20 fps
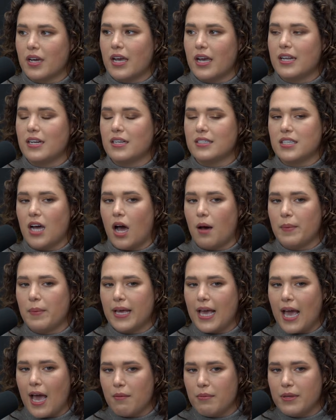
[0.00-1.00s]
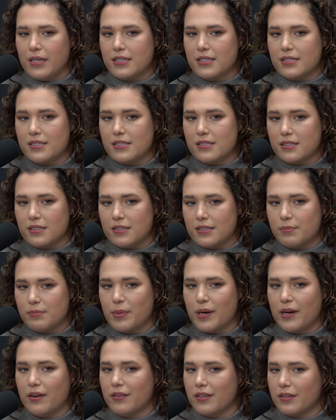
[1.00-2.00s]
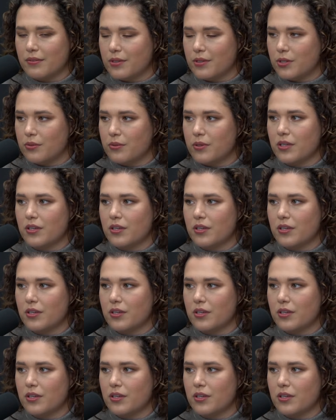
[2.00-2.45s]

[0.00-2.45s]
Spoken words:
And Atomic Habits is apparently really, really